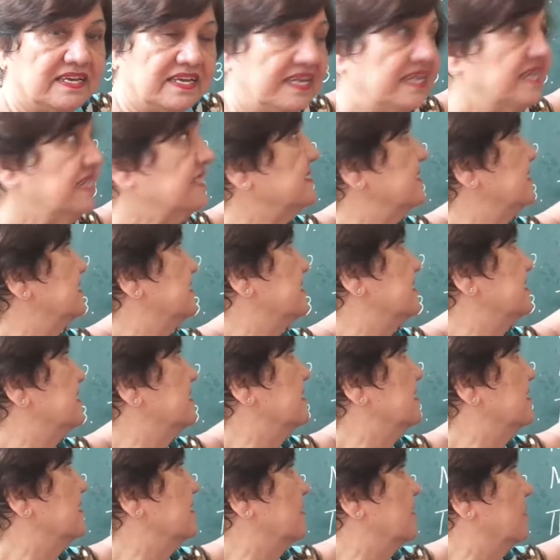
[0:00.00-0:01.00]
is.
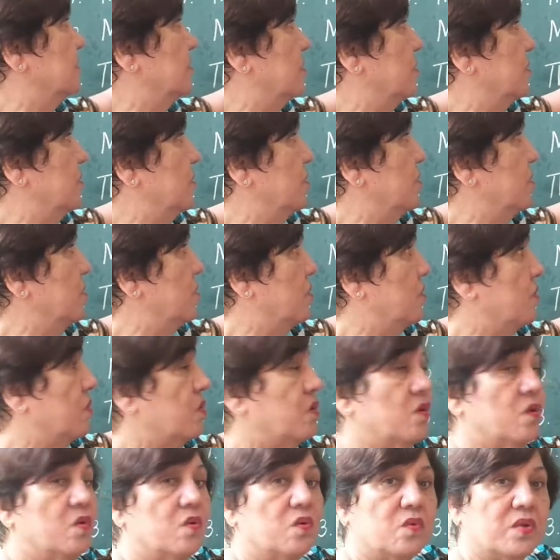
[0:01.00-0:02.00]

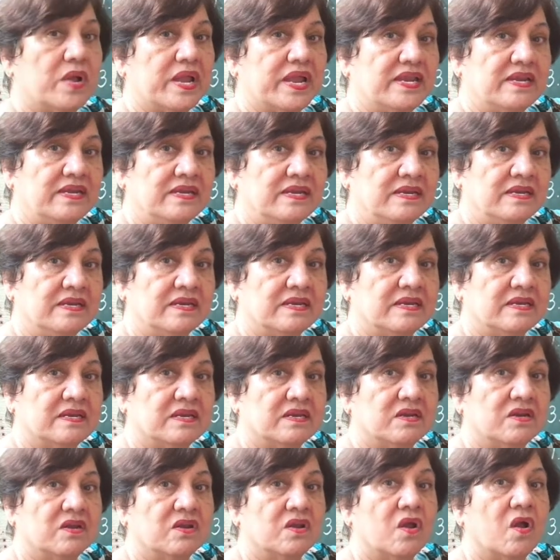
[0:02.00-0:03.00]
O-N,
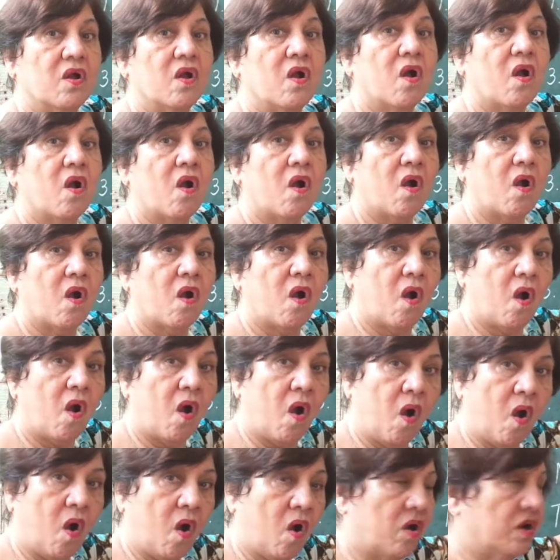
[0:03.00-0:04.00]

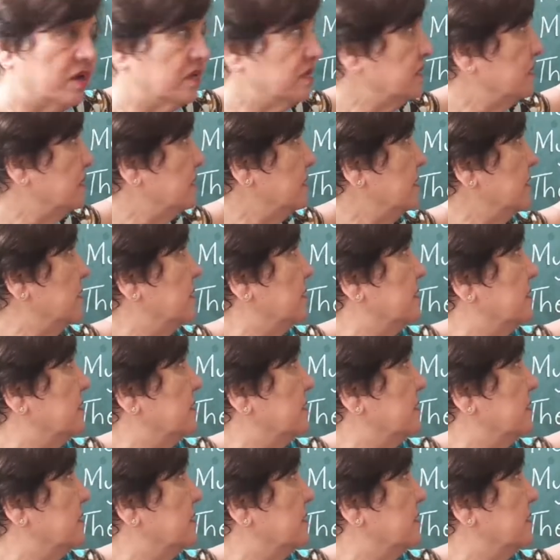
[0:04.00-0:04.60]
on.